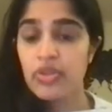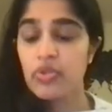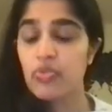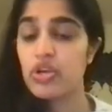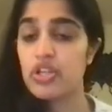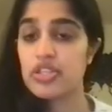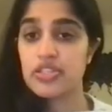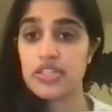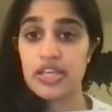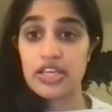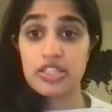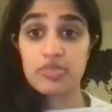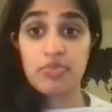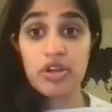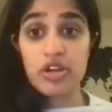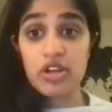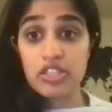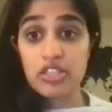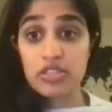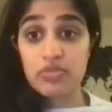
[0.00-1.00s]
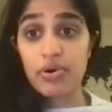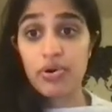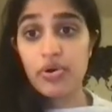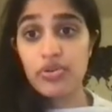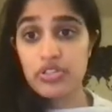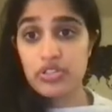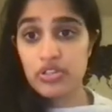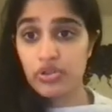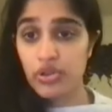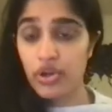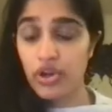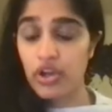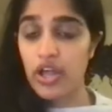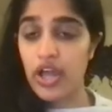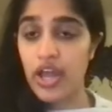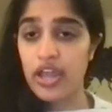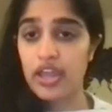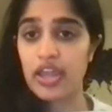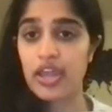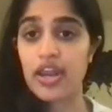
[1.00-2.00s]
What is the experience supposed to look
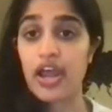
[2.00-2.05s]
like?